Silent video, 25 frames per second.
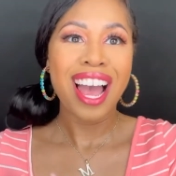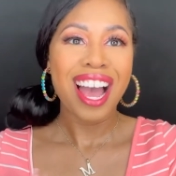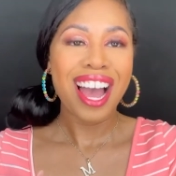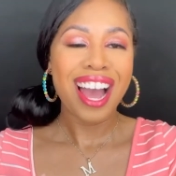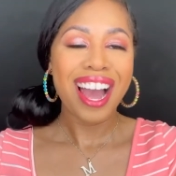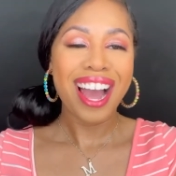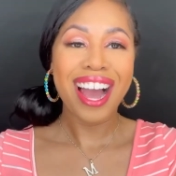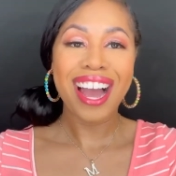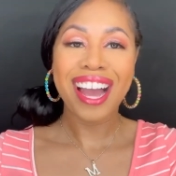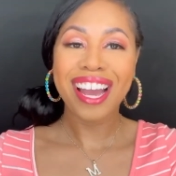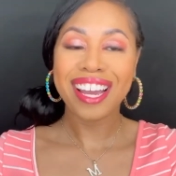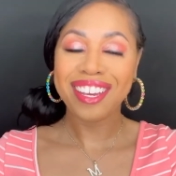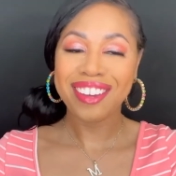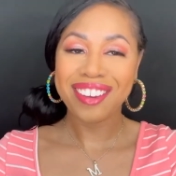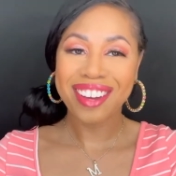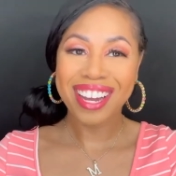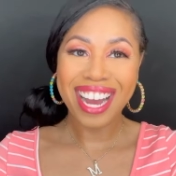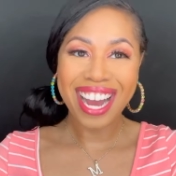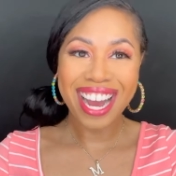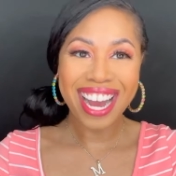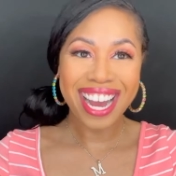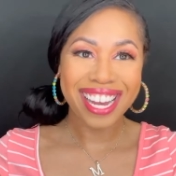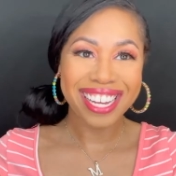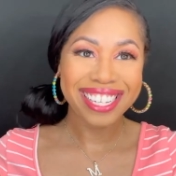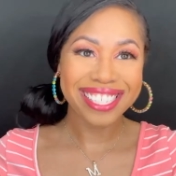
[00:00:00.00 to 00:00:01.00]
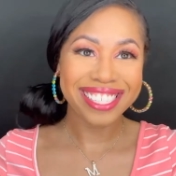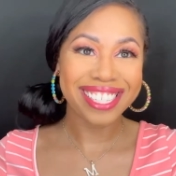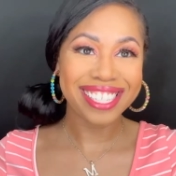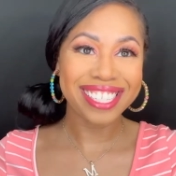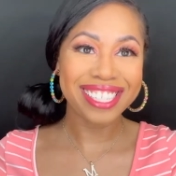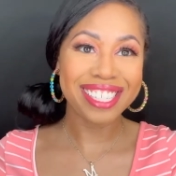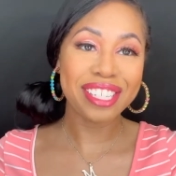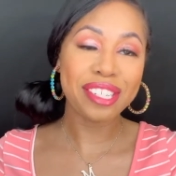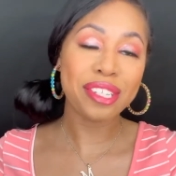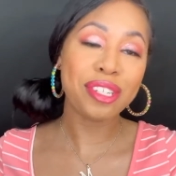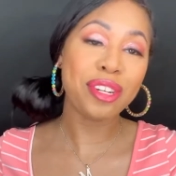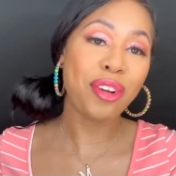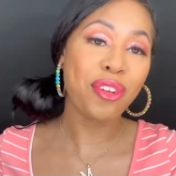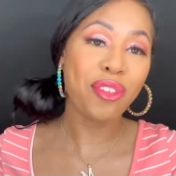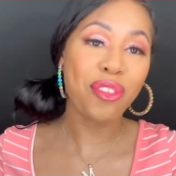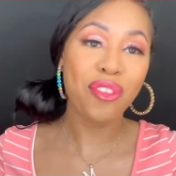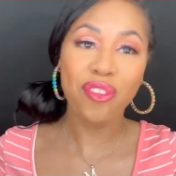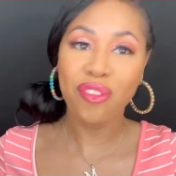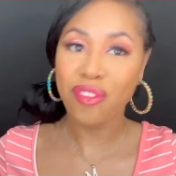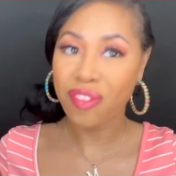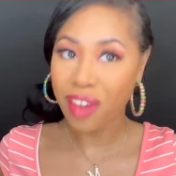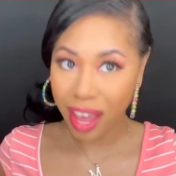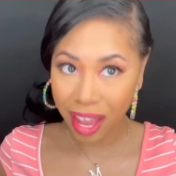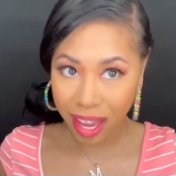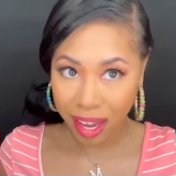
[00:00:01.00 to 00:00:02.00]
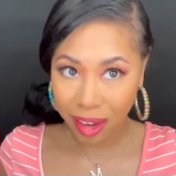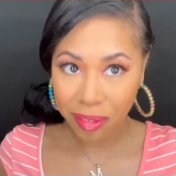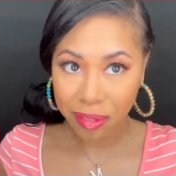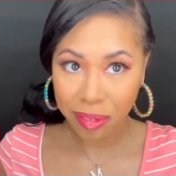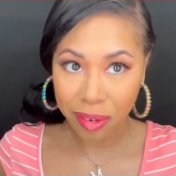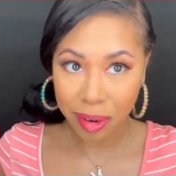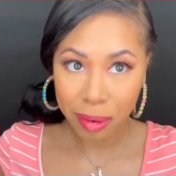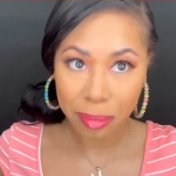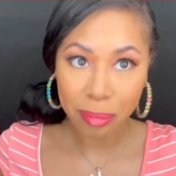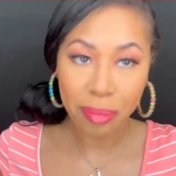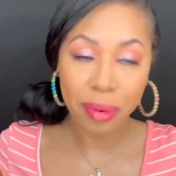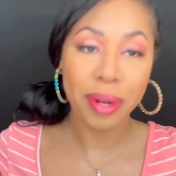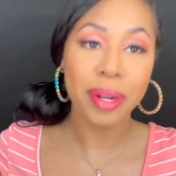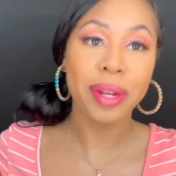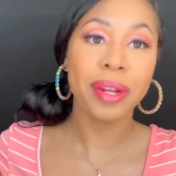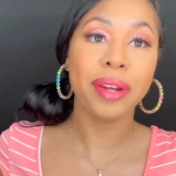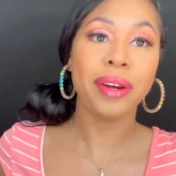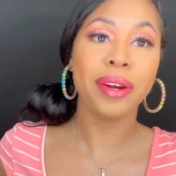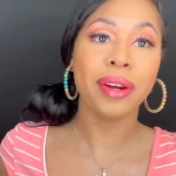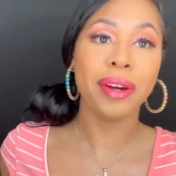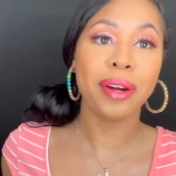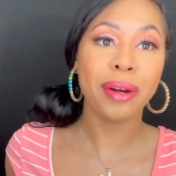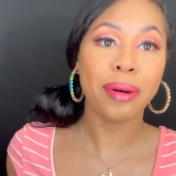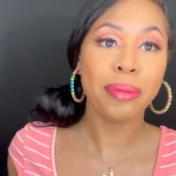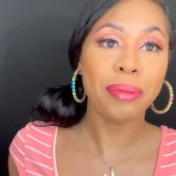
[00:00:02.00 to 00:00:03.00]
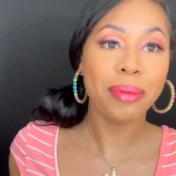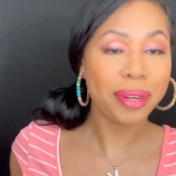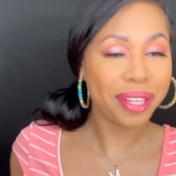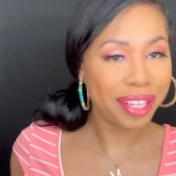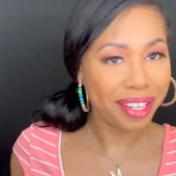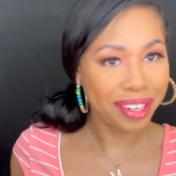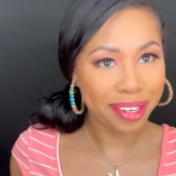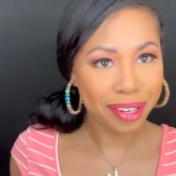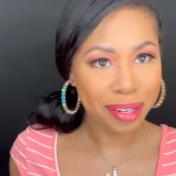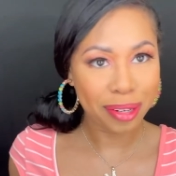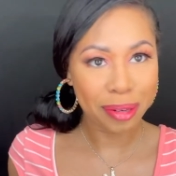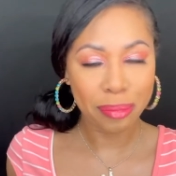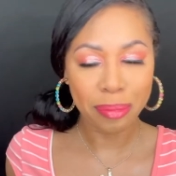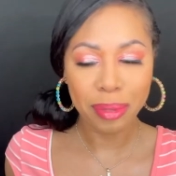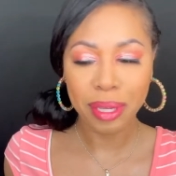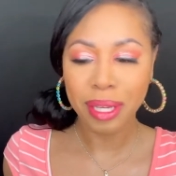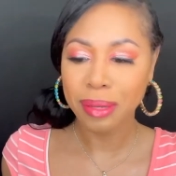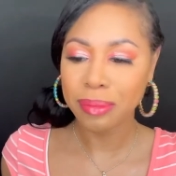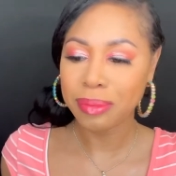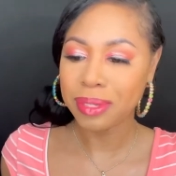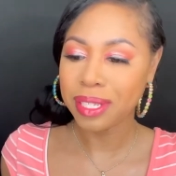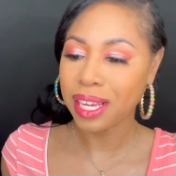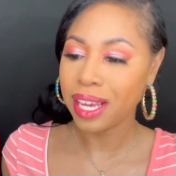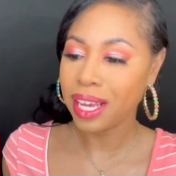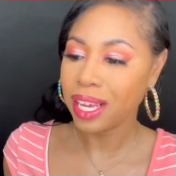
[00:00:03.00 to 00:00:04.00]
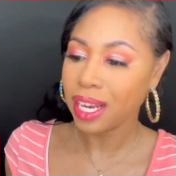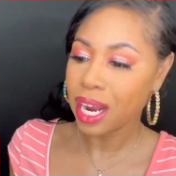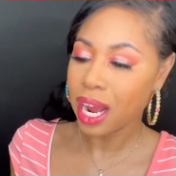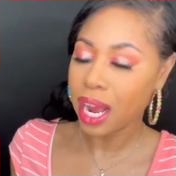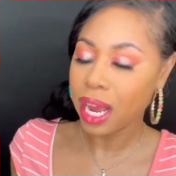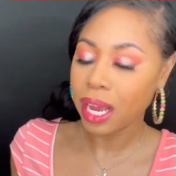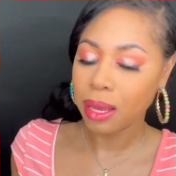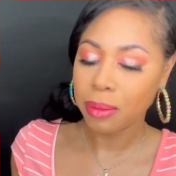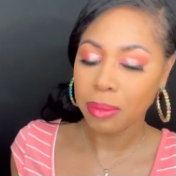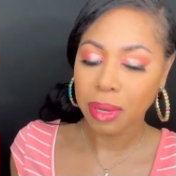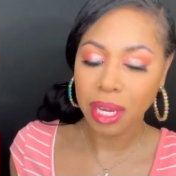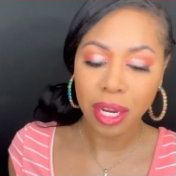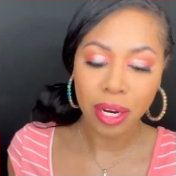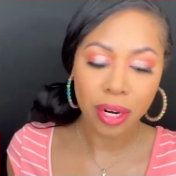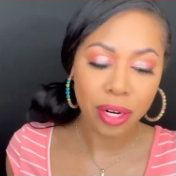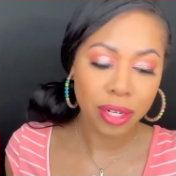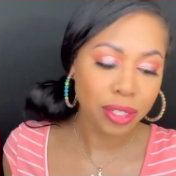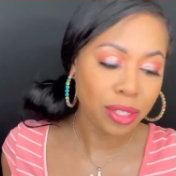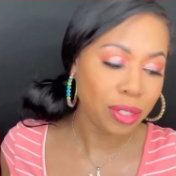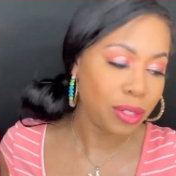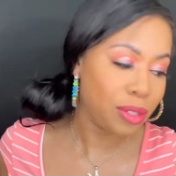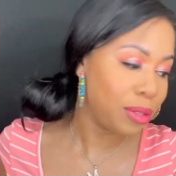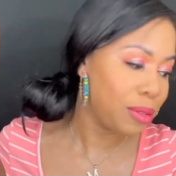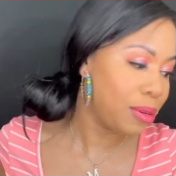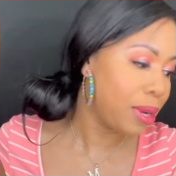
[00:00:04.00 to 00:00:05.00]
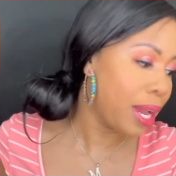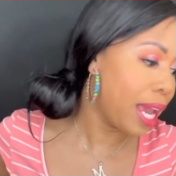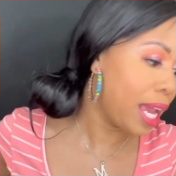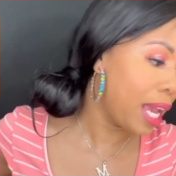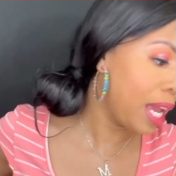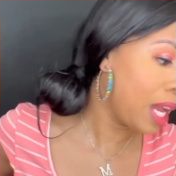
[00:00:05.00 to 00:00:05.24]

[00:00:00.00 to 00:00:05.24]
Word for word: Hi, you guys. This is your favorite pretty girl, Pretty Girl Peeps. And I am here to do a